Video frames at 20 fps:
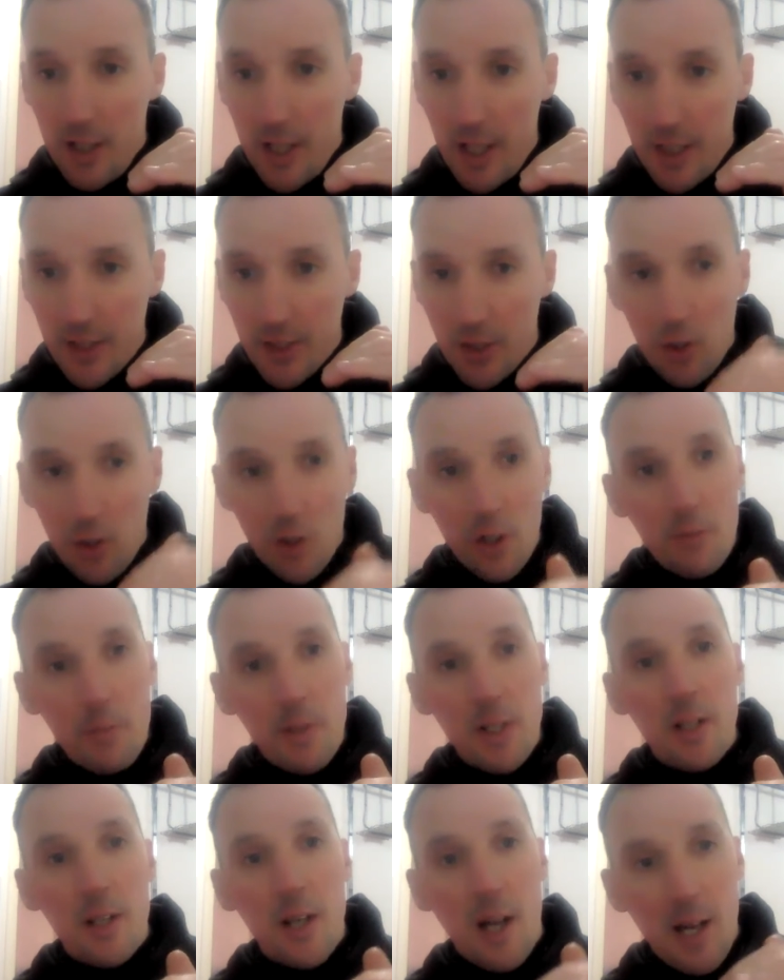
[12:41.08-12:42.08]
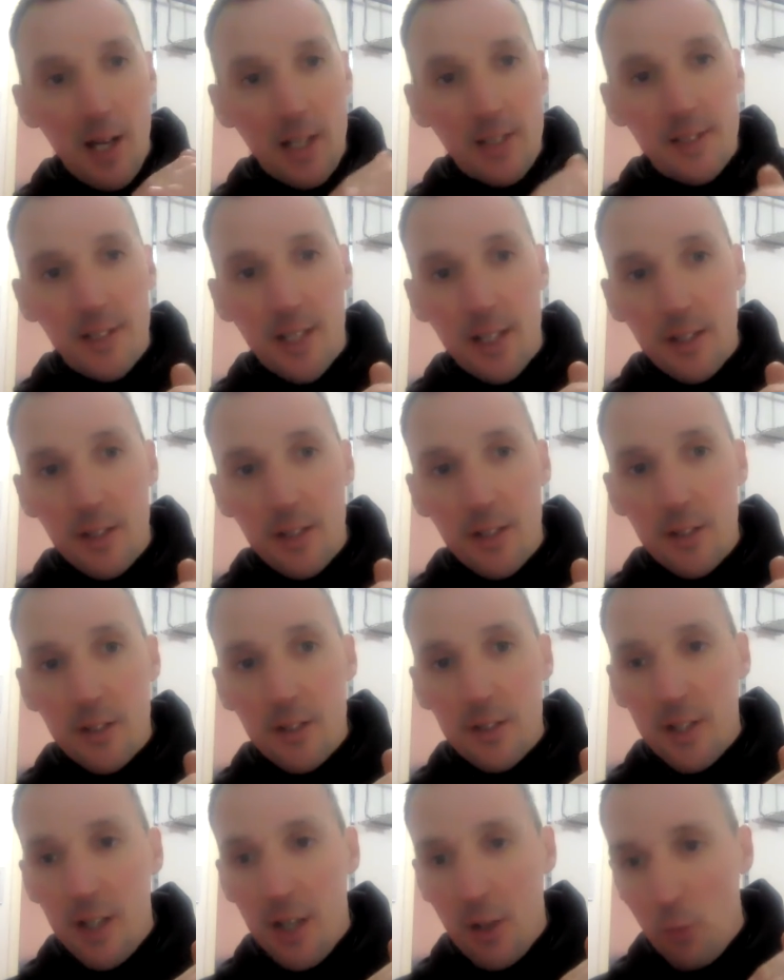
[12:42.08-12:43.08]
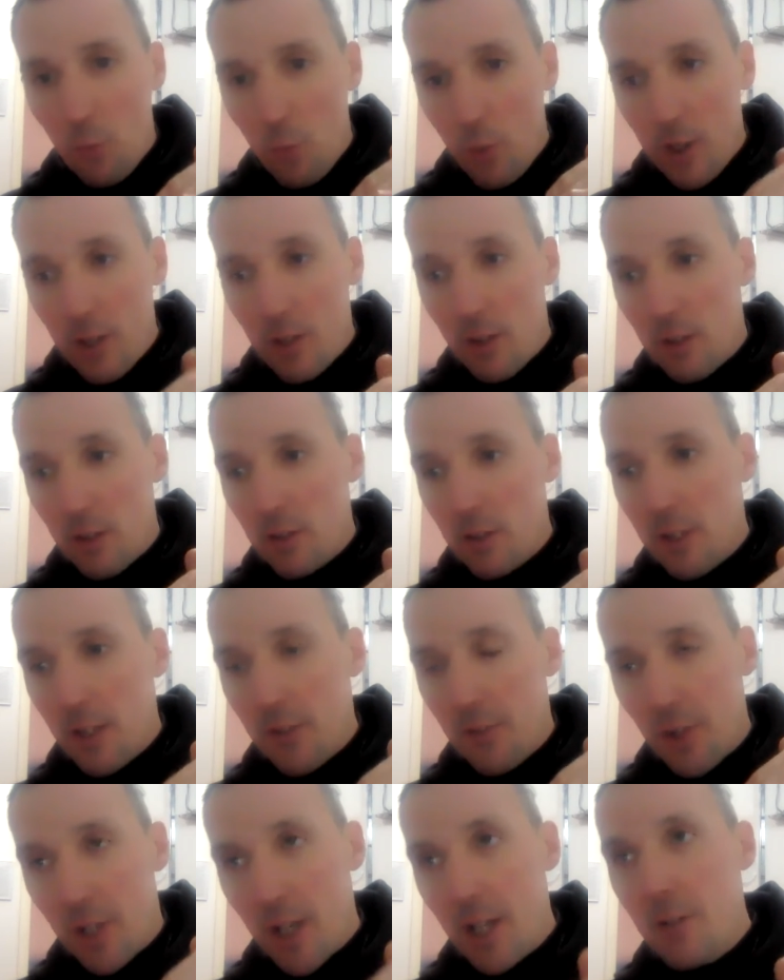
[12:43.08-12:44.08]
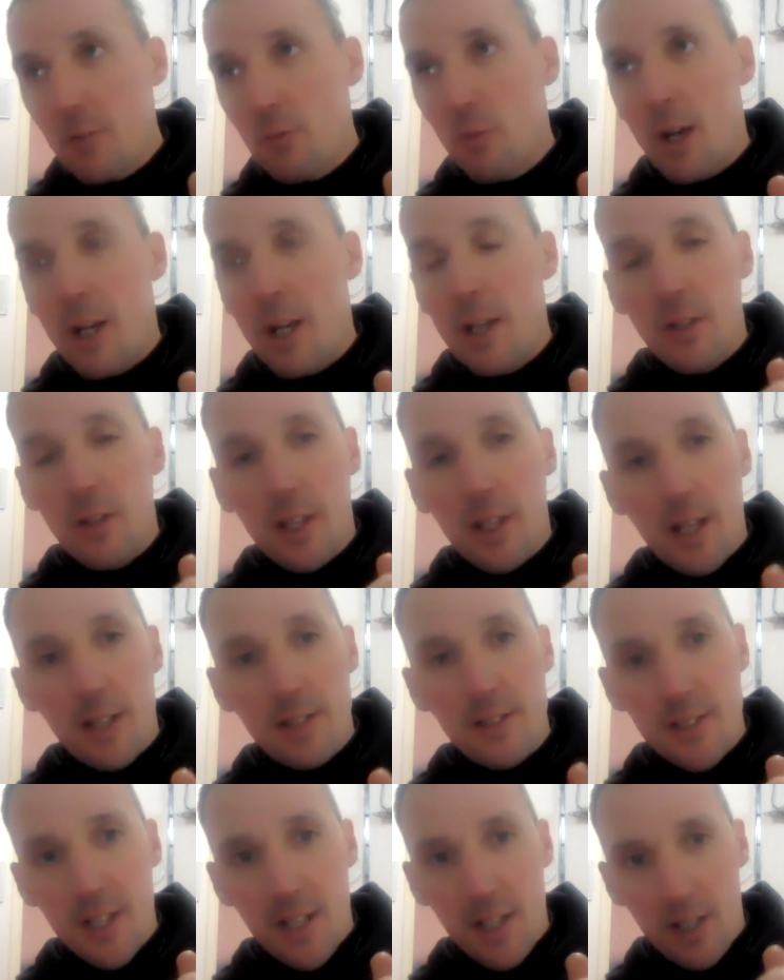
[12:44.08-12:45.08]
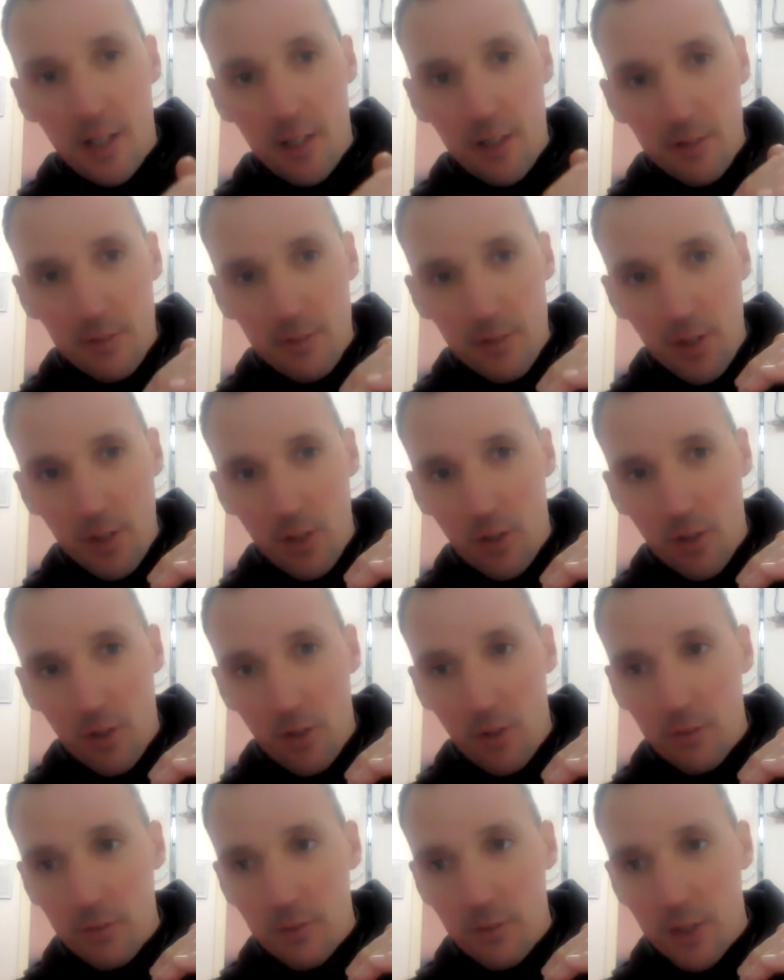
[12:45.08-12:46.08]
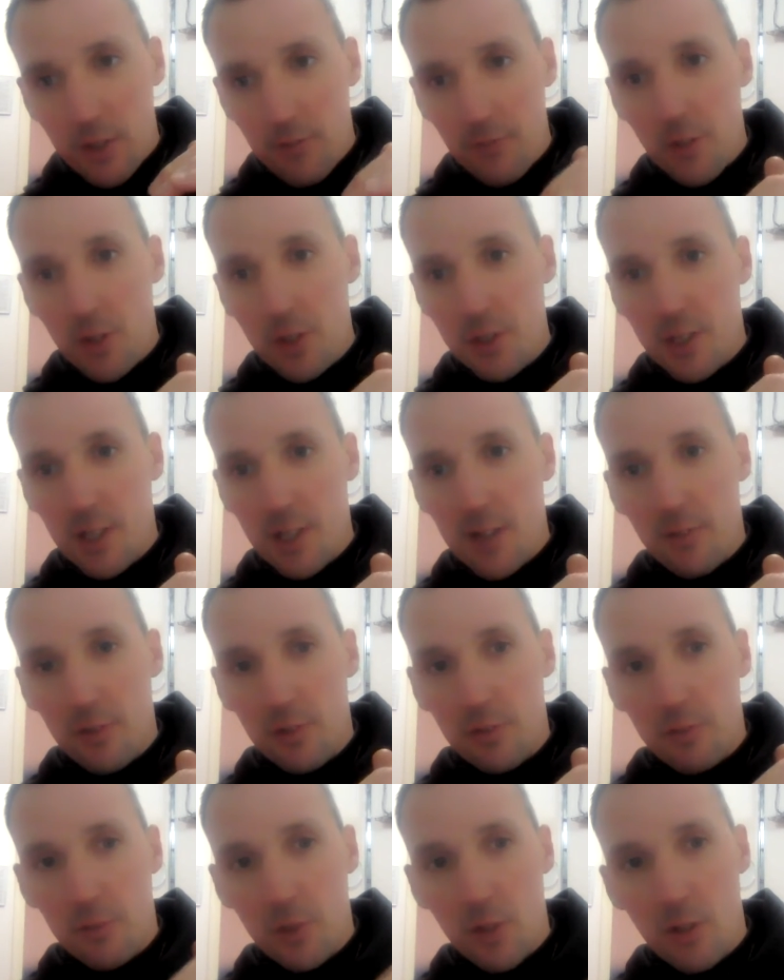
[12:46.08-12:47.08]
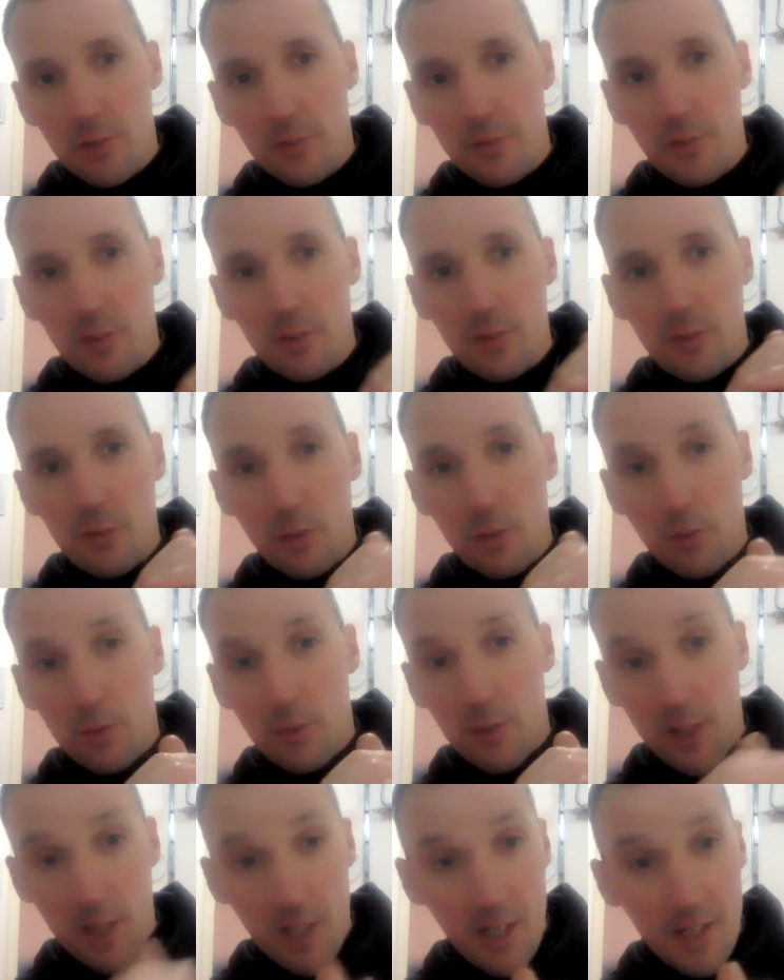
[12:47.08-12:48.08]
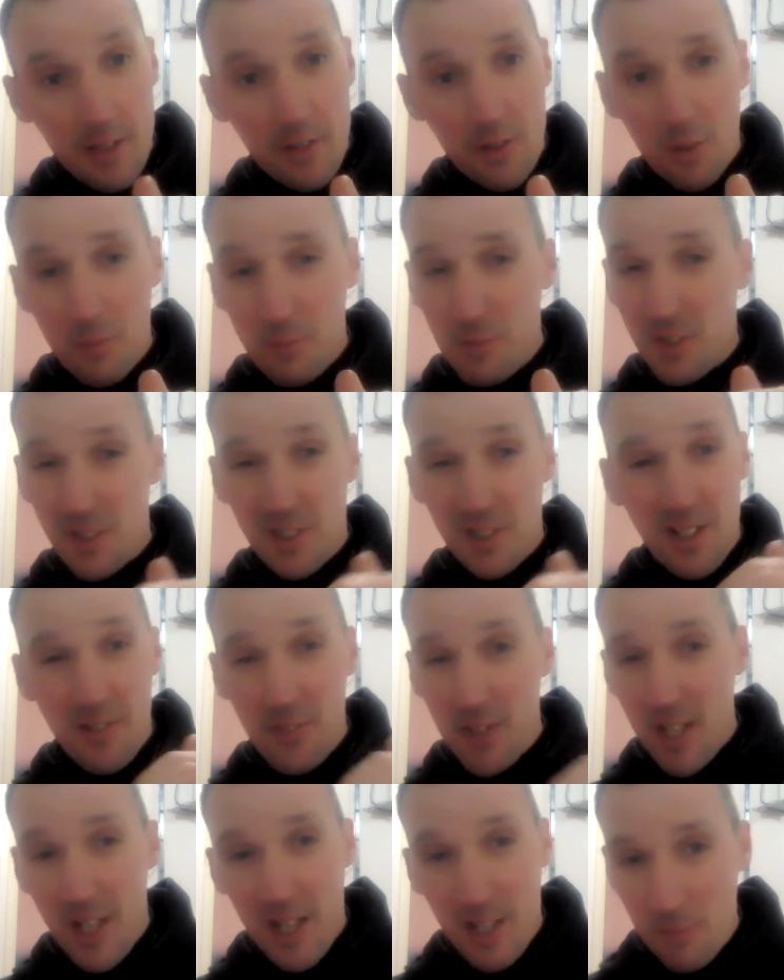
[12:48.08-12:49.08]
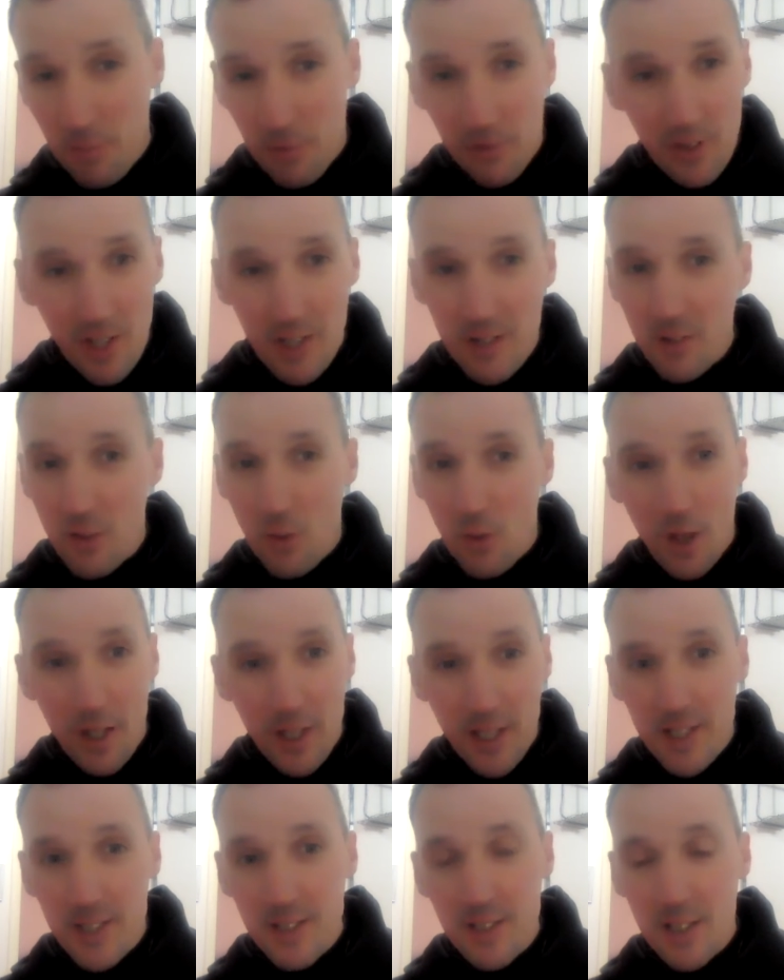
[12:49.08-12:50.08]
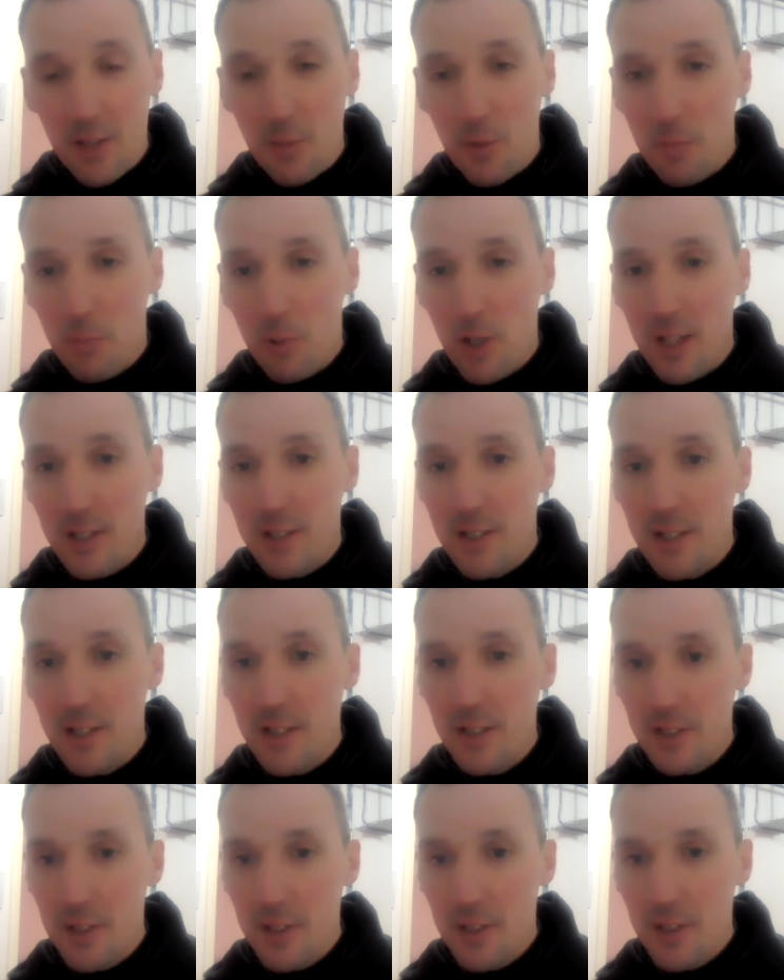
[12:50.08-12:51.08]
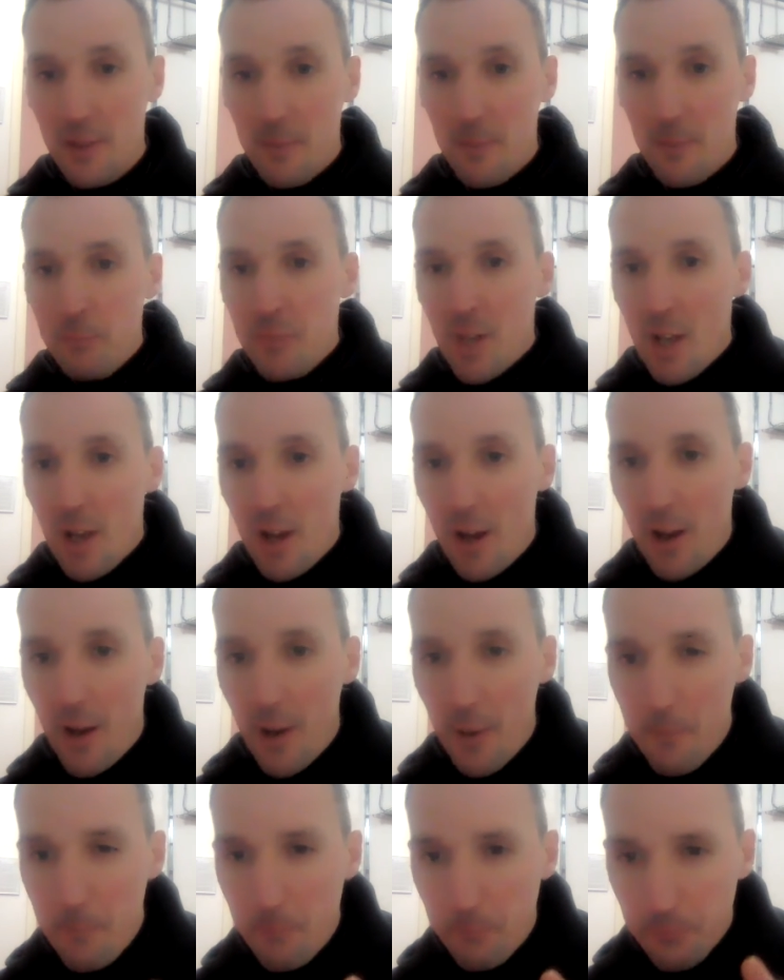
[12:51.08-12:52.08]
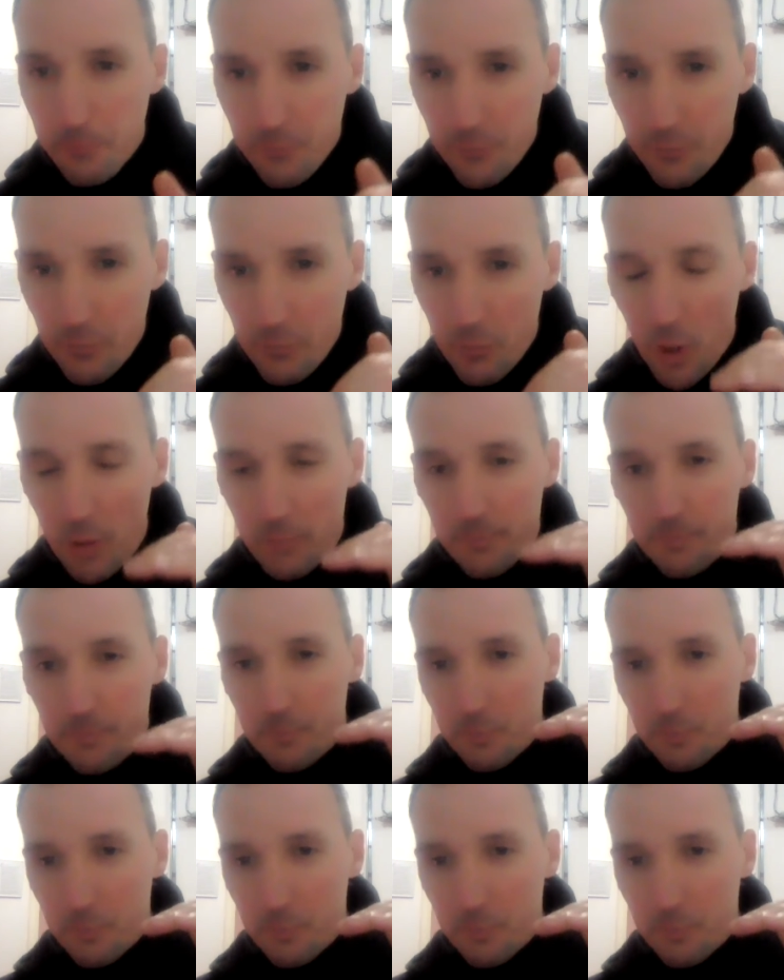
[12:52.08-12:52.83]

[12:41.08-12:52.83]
It's got to be high standard. It will, if you get it right, you can take your conversion levels from consult to client up to 70, 80% quite easily with practice. But